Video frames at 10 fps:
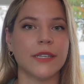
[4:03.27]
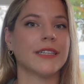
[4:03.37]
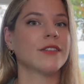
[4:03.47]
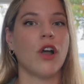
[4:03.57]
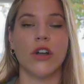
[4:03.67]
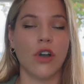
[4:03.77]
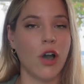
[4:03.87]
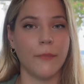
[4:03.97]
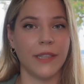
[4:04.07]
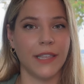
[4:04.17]
is not
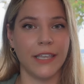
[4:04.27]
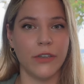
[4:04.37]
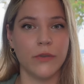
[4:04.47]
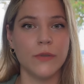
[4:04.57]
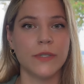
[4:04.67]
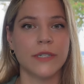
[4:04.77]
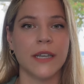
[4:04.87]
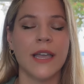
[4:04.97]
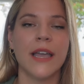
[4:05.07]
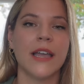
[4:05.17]
commonly used.
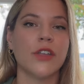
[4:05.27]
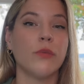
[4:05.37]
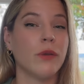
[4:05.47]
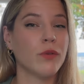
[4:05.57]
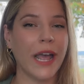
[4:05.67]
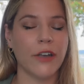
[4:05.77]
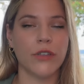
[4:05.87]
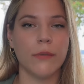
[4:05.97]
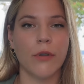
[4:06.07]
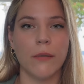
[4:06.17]
We would
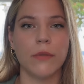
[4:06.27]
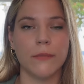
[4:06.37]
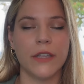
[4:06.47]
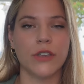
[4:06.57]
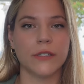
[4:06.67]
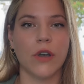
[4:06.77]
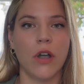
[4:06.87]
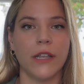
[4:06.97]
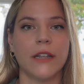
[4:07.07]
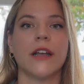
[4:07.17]
actually probably just
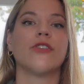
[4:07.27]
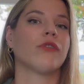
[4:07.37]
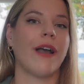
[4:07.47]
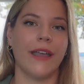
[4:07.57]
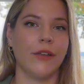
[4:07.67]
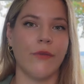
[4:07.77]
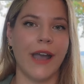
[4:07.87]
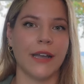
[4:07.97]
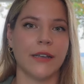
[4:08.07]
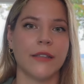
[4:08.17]
call it a drying
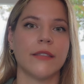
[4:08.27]
rack.